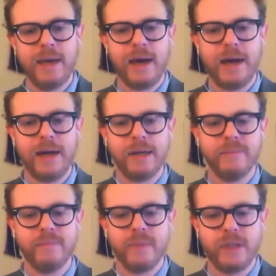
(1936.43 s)
Um,
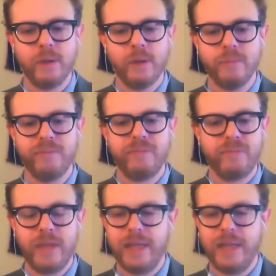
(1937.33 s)
so,
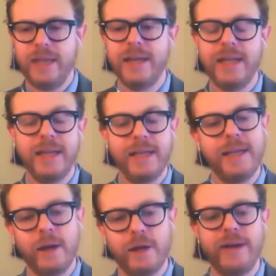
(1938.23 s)
uh,
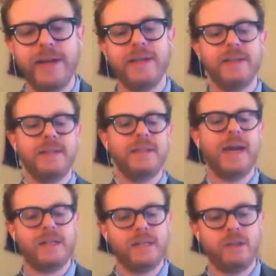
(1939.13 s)
you know, I try and
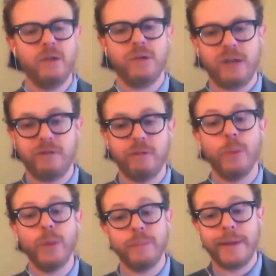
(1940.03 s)
not just do stuff from
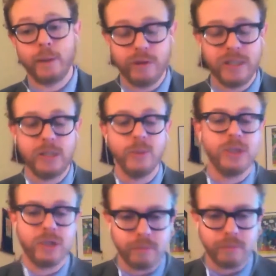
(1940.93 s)
within my own tradition, which
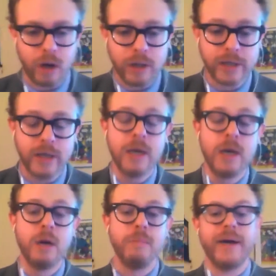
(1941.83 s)
is Shambhala,
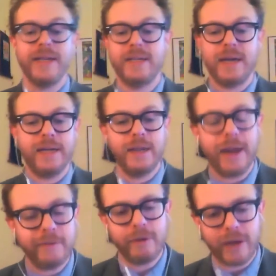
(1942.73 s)
but I,
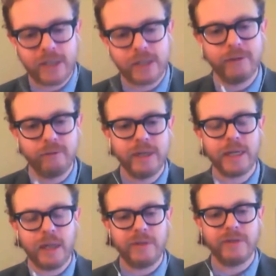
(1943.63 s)
have been actually
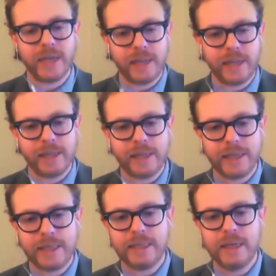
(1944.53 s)
reading a lot of Zen
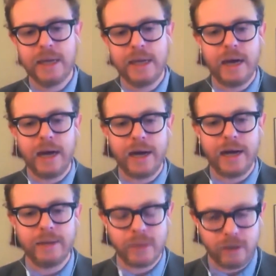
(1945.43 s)
lately and
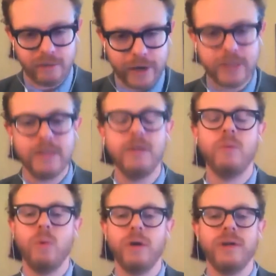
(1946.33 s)
um, Theravadan
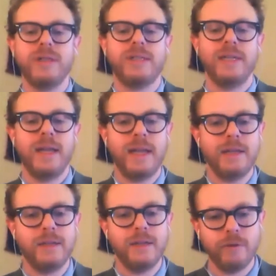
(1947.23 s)
works and,
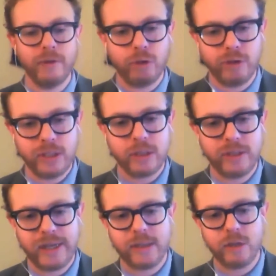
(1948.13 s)
and you know, really traditional
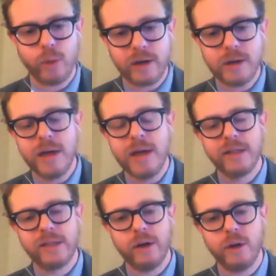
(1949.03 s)
texts as well.
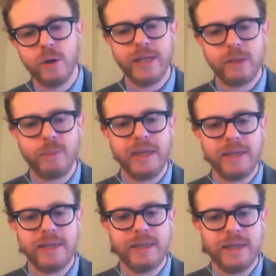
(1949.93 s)
So it's
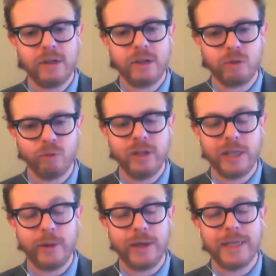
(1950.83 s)
been, you know, just really
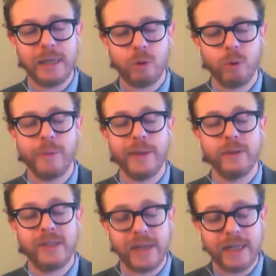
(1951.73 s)
going in depth with my own
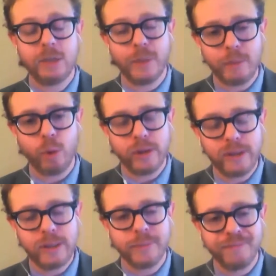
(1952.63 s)
study has been
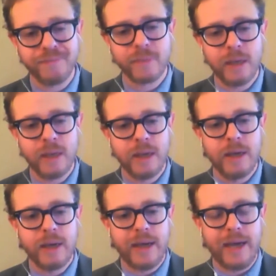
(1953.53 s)
important
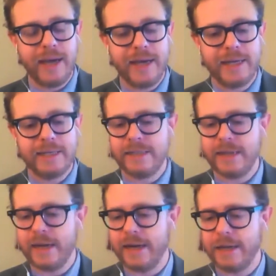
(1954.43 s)
and
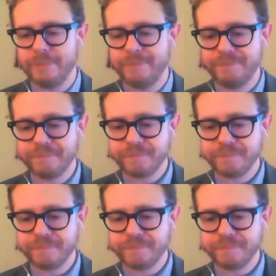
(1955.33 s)
um,